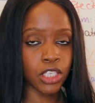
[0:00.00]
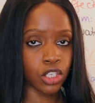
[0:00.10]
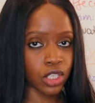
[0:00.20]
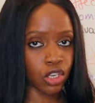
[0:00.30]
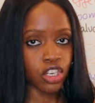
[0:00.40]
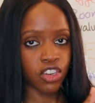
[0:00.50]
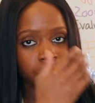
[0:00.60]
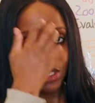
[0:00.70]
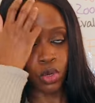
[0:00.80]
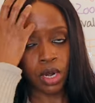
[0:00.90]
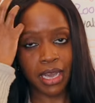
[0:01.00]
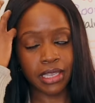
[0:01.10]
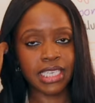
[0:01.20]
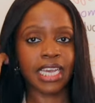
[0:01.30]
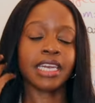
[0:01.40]
So you start off by talking about
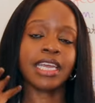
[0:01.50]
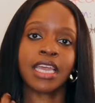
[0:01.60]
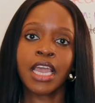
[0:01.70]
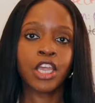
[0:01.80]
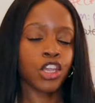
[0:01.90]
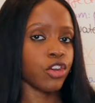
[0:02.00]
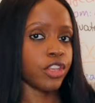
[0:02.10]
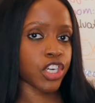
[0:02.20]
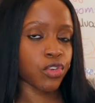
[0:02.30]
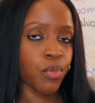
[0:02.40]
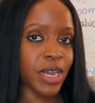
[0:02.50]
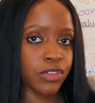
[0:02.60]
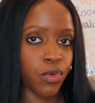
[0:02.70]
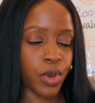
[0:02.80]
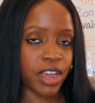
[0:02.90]
the technique, you know, the general
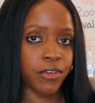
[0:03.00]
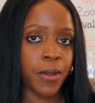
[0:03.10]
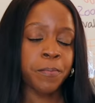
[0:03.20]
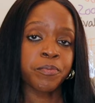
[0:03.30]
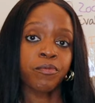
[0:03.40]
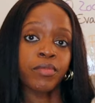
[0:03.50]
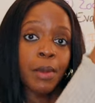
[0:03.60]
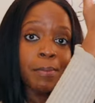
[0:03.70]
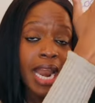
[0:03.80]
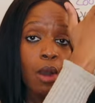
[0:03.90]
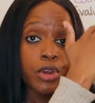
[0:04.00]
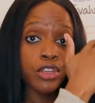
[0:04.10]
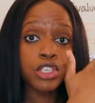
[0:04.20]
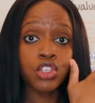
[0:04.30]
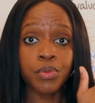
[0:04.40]
metaphor, whatever but now when
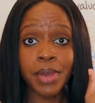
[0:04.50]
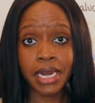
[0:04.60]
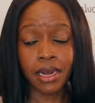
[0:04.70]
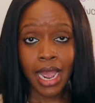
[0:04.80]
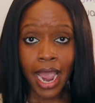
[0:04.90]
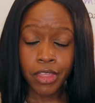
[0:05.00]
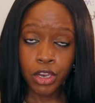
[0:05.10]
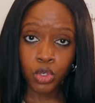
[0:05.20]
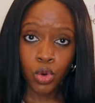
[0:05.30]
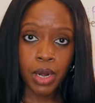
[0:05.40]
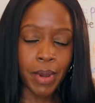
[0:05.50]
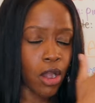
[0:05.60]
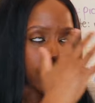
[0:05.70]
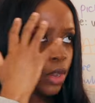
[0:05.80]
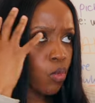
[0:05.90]
you zoom in and then you're talking
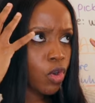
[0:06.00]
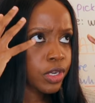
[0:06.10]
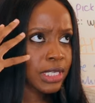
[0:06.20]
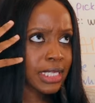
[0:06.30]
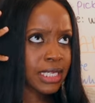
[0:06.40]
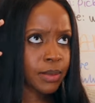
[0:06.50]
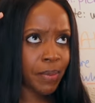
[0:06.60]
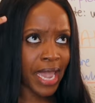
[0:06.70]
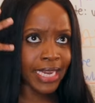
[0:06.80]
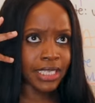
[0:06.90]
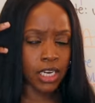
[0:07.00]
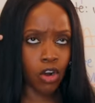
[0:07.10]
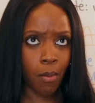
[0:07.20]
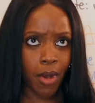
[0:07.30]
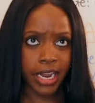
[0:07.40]
about, okay, what does this paint in
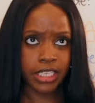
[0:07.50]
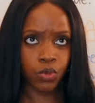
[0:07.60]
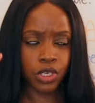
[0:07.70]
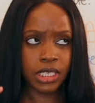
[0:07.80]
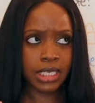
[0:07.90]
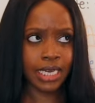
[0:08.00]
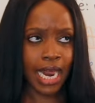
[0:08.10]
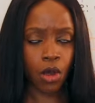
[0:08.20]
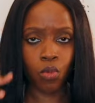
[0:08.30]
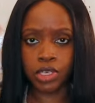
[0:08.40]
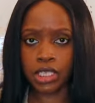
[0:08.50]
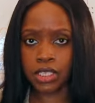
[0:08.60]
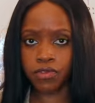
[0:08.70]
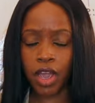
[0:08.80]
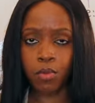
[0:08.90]
our minds? What does this noun, what does
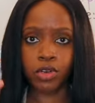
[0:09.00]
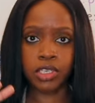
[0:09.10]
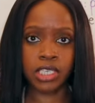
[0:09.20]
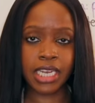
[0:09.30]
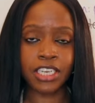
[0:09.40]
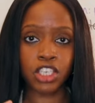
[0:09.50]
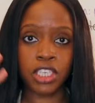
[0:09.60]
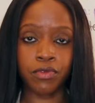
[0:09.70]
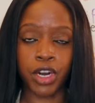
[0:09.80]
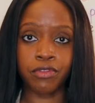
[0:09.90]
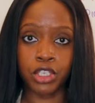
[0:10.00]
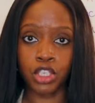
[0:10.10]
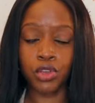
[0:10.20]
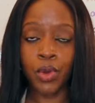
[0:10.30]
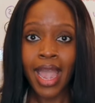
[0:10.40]
this verb, what does this adjective, whatever
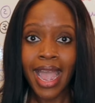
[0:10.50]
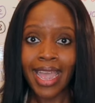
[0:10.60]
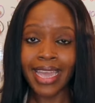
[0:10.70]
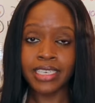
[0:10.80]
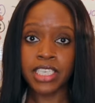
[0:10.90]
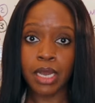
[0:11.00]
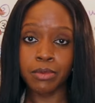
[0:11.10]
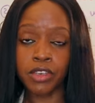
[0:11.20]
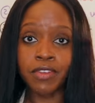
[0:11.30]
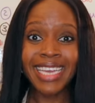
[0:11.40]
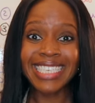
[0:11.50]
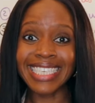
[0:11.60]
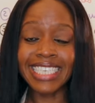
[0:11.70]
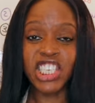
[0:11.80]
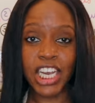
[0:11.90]
do in terms of
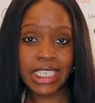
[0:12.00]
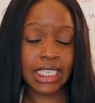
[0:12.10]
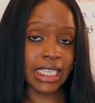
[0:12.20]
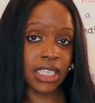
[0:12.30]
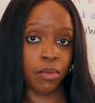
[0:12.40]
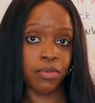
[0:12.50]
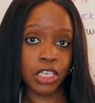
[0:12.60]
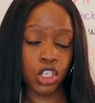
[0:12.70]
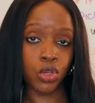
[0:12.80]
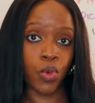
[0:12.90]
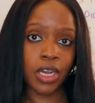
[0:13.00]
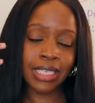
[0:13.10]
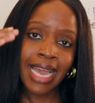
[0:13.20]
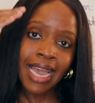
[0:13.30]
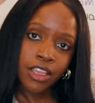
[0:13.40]
suggesting something to
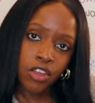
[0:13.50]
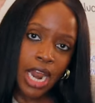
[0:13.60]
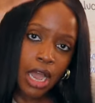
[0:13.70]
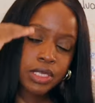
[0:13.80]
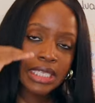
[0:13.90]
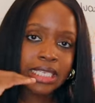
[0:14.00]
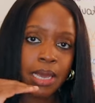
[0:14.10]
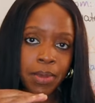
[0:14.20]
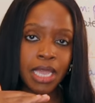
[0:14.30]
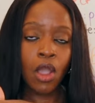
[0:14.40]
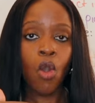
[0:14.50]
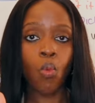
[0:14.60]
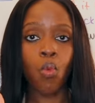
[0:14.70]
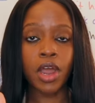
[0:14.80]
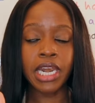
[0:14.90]
us? You're now stepping
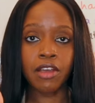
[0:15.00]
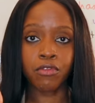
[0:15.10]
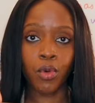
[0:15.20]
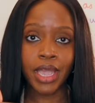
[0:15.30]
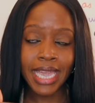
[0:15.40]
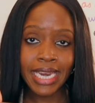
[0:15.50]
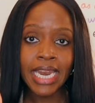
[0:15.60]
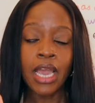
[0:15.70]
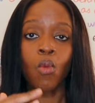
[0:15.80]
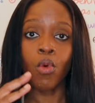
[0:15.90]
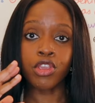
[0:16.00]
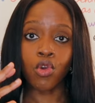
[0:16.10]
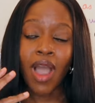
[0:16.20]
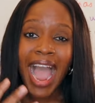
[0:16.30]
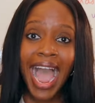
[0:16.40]
one level in when
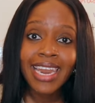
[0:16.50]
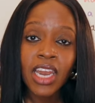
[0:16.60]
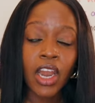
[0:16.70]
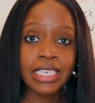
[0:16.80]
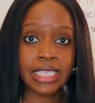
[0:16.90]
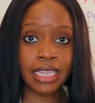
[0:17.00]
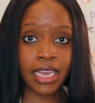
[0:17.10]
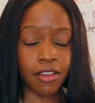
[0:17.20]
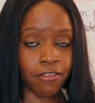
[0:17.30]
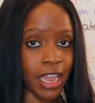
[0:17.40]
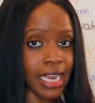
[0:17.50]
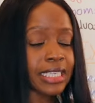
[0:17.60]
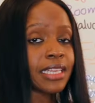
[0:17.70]
you're analyzing the effect.